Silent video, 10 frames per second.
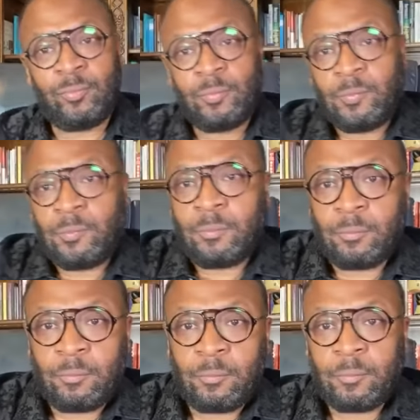
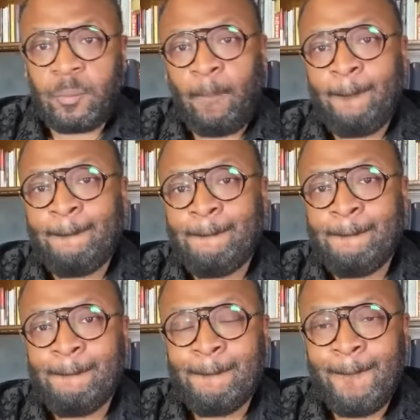
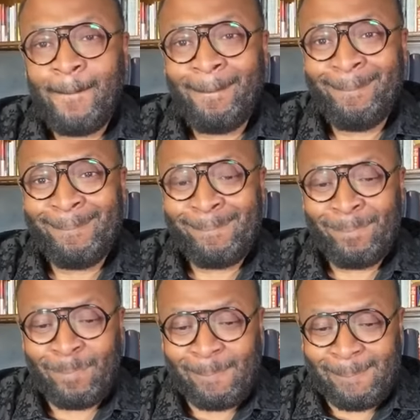
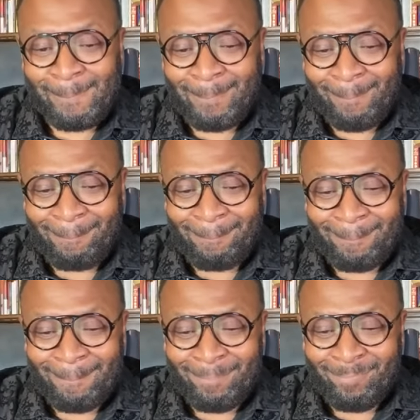[no speech]